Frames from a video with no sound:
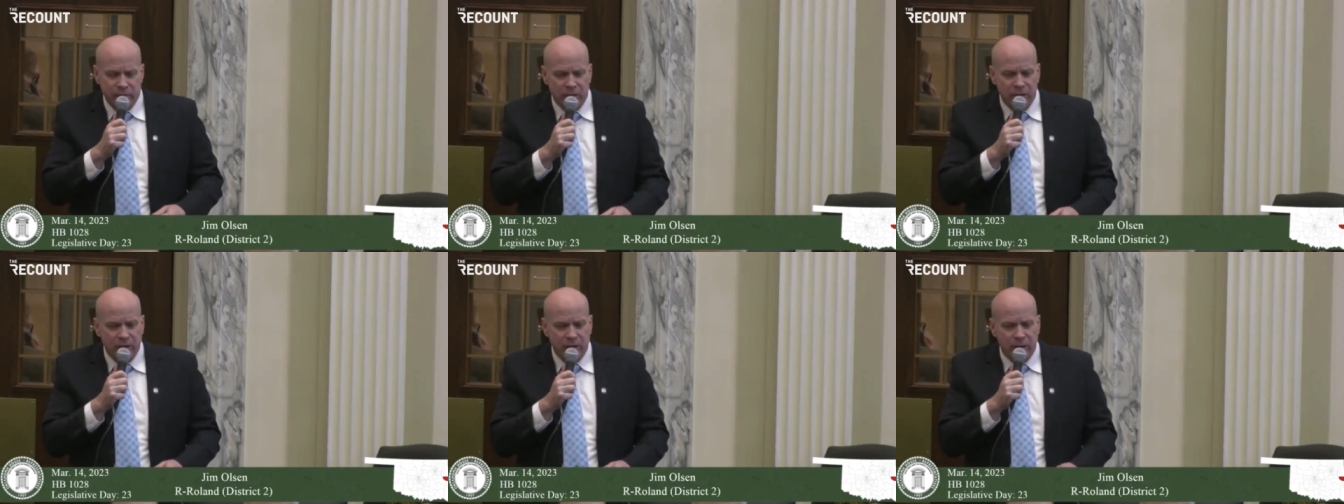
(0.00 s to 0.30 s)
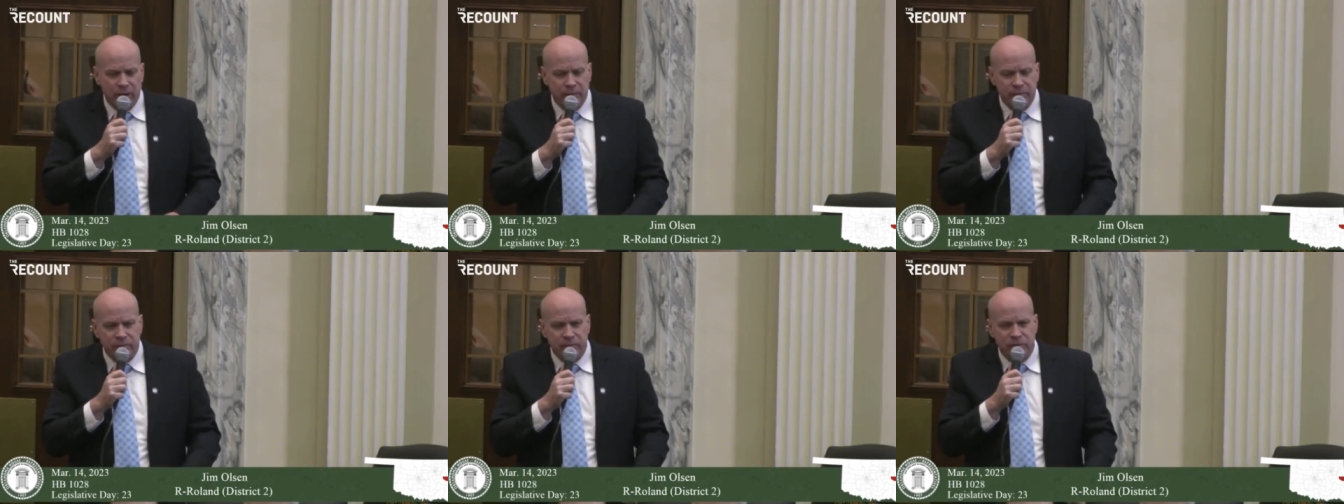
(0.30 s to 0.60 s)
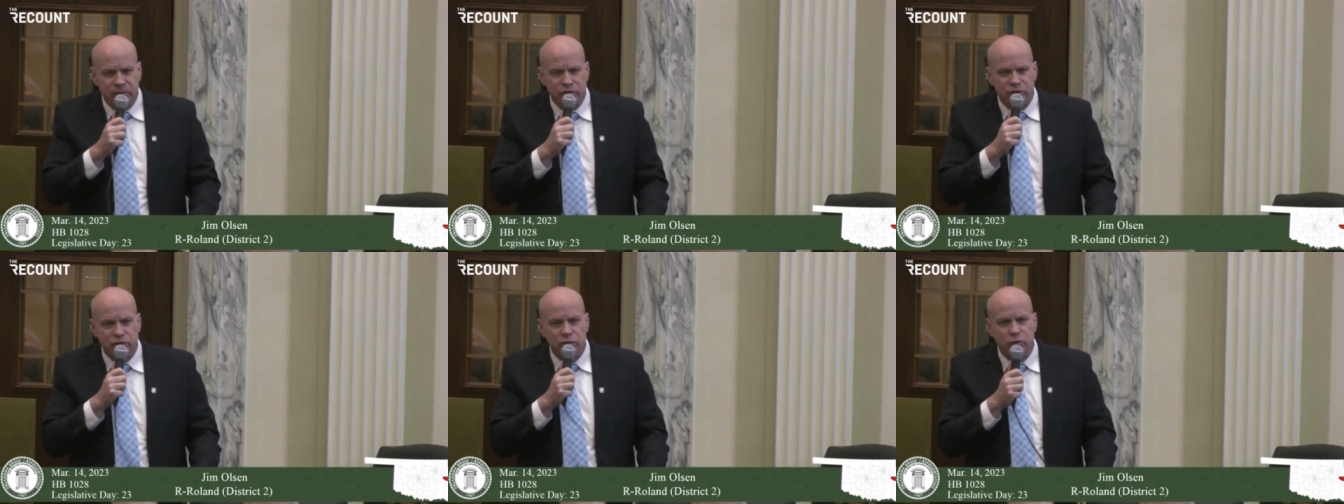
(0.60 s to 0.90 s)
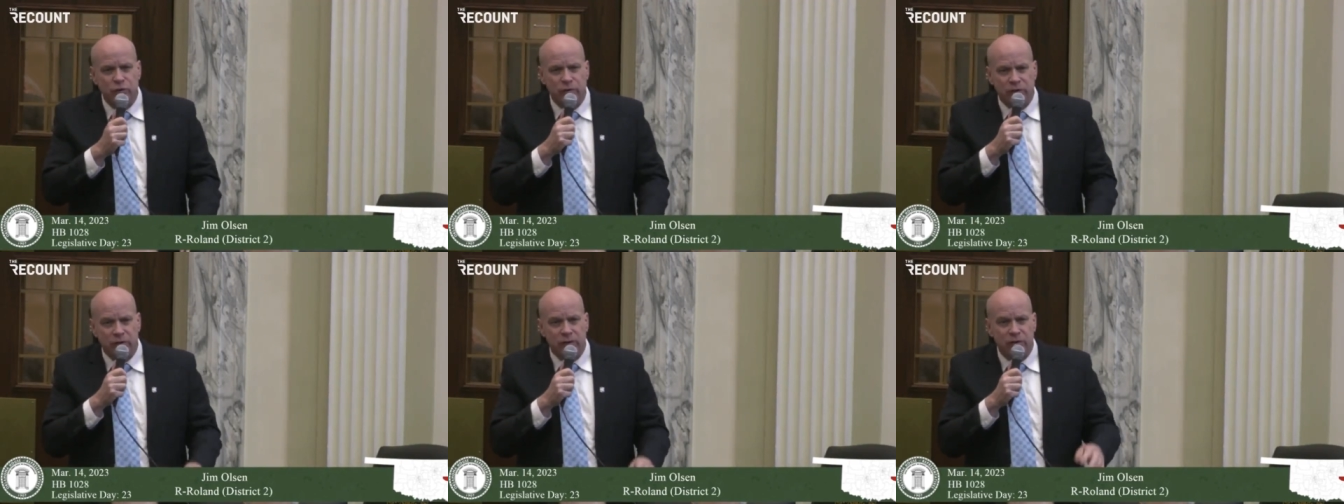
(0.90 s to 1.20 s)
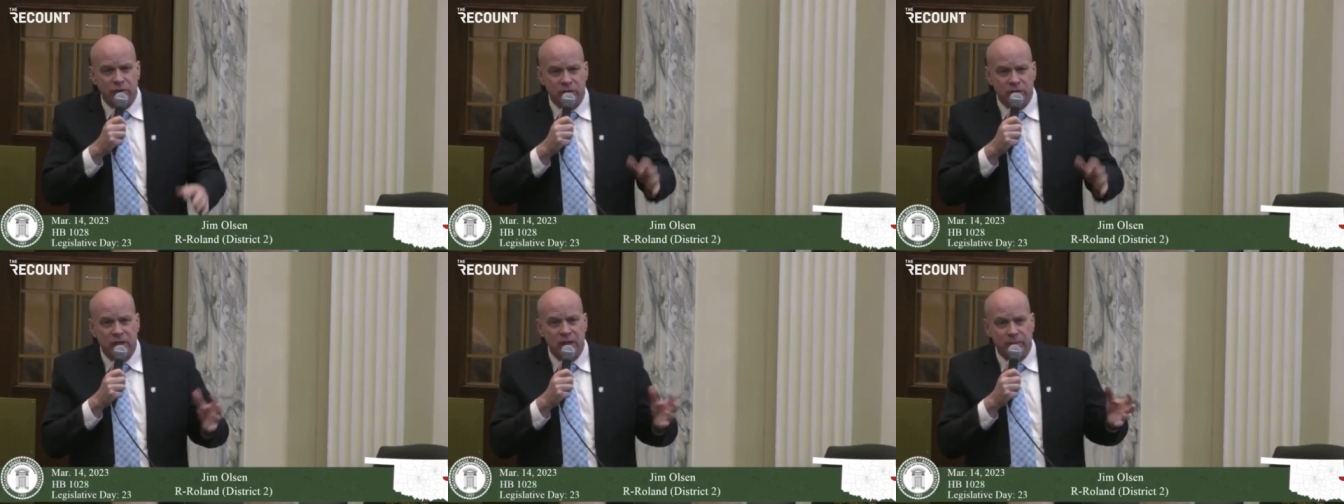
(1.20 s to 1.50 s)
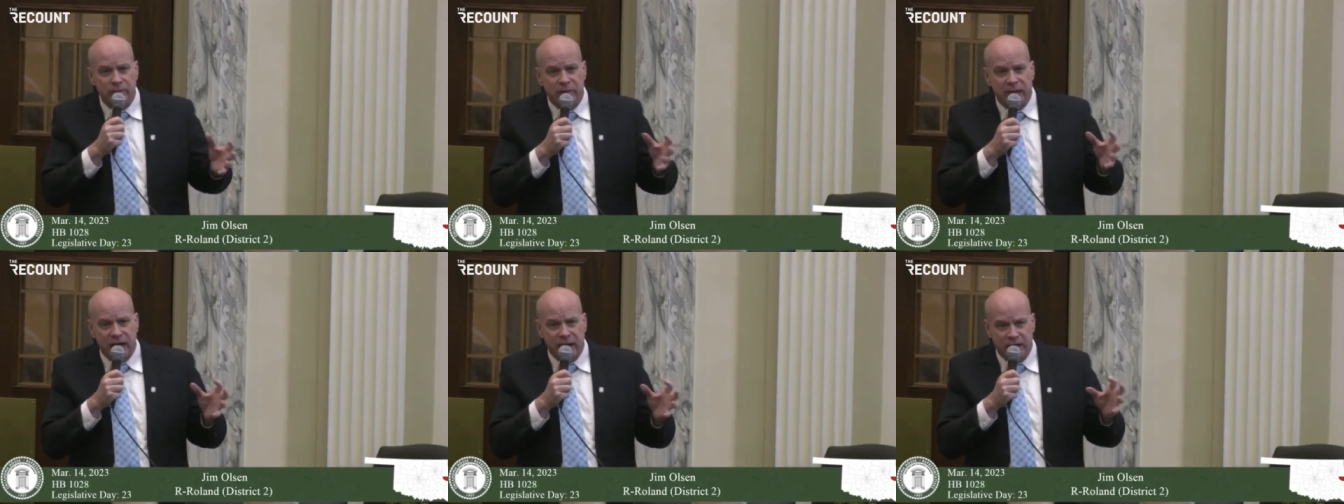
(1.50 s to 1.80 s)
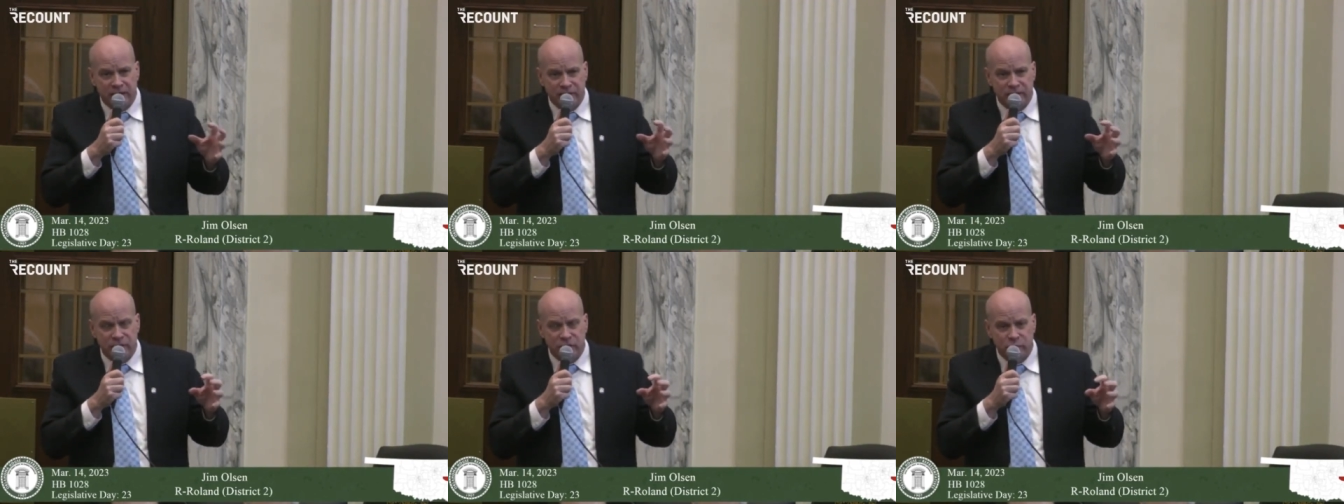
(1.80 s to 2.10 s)
I'm sure there are some
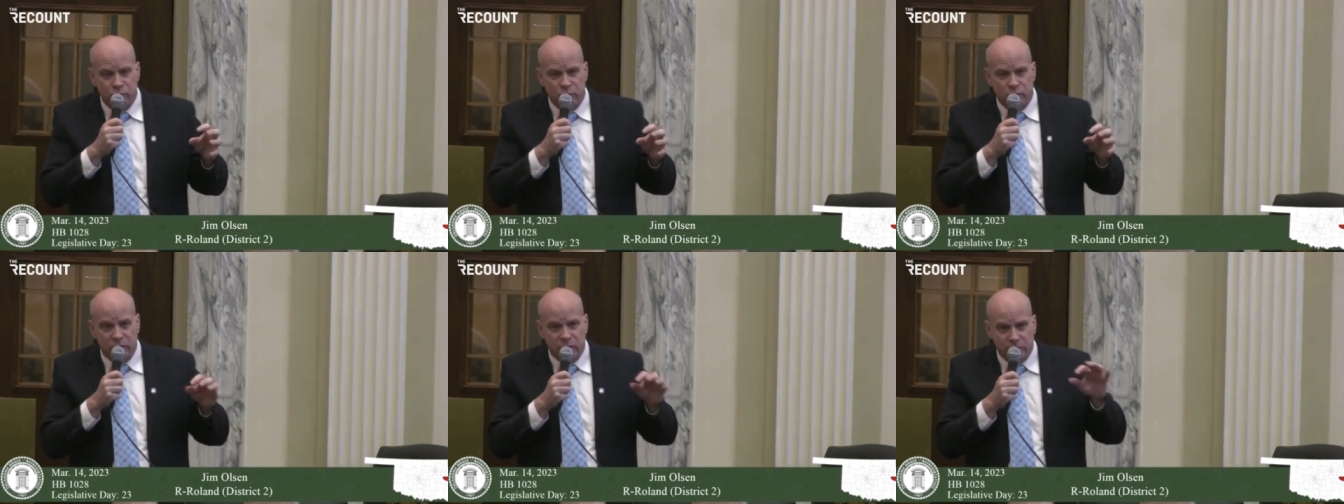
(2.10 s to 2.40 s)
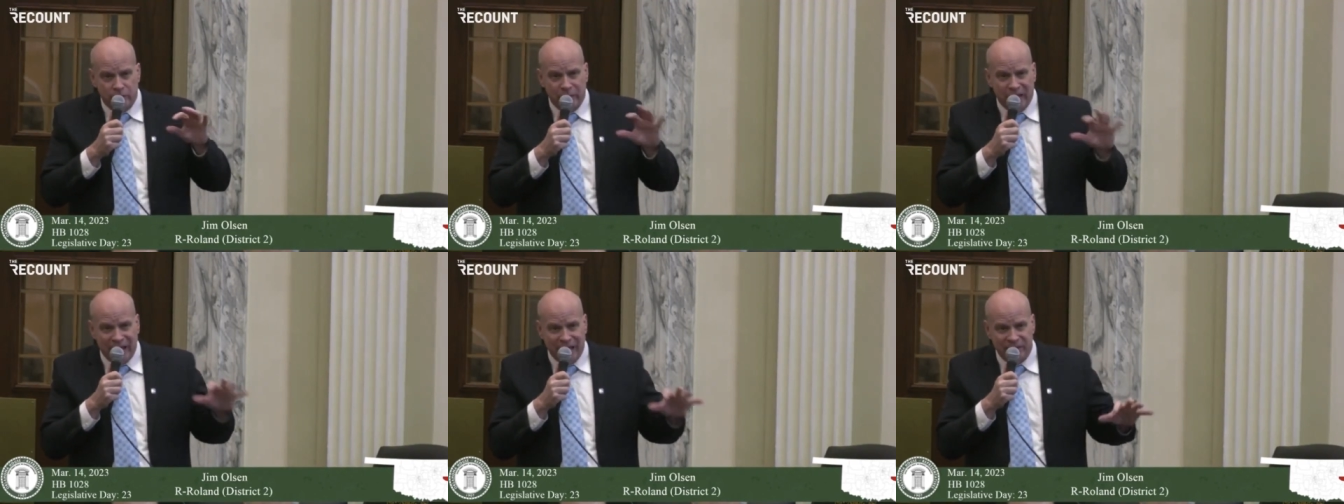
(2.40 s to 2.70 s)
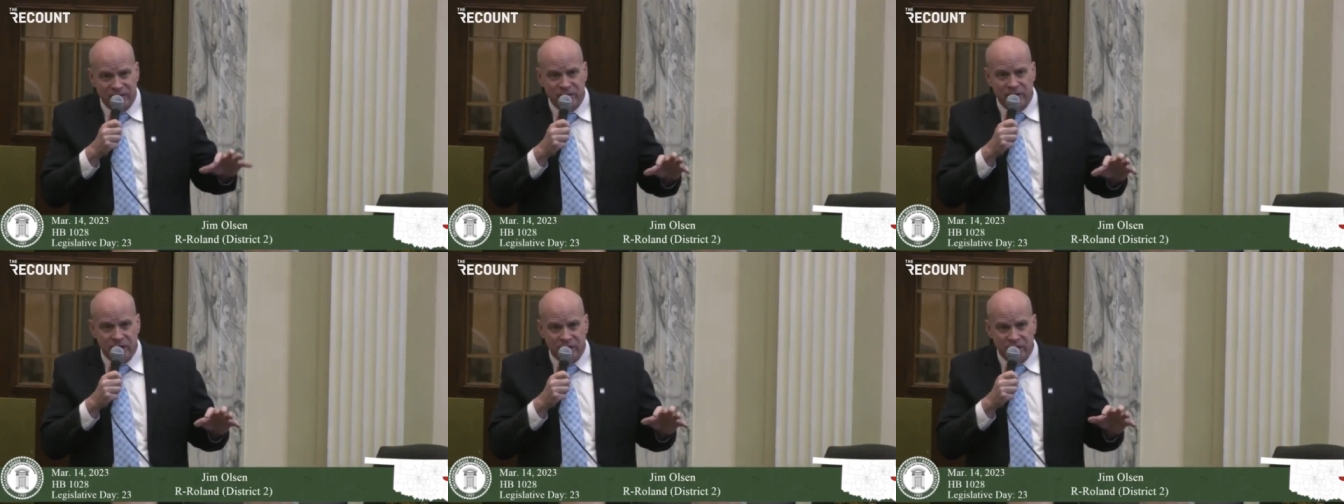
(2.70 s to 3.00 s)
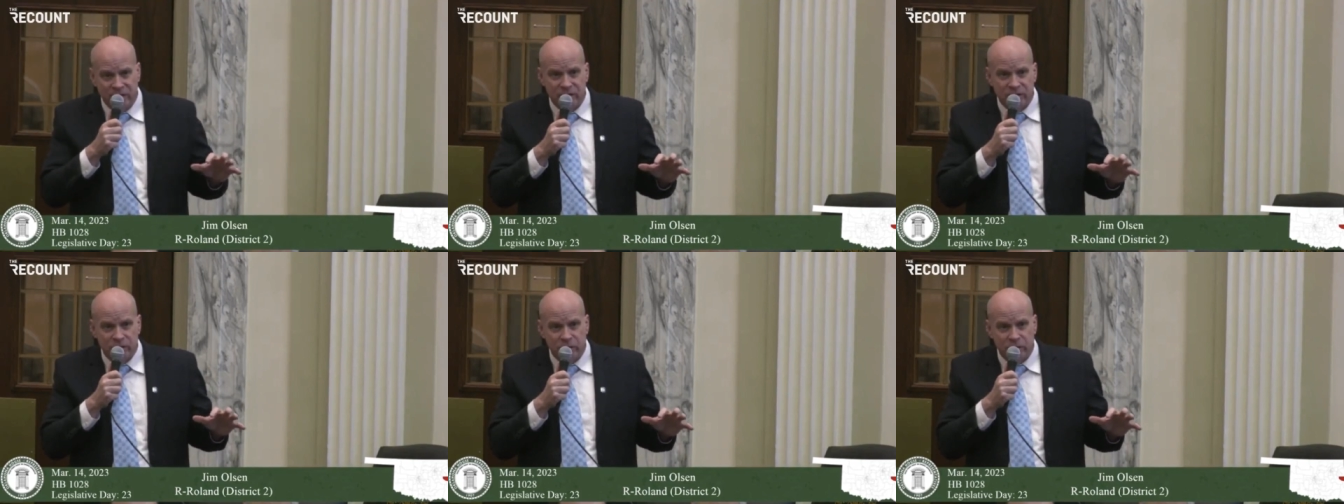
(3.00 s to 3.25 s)
cases where capacity is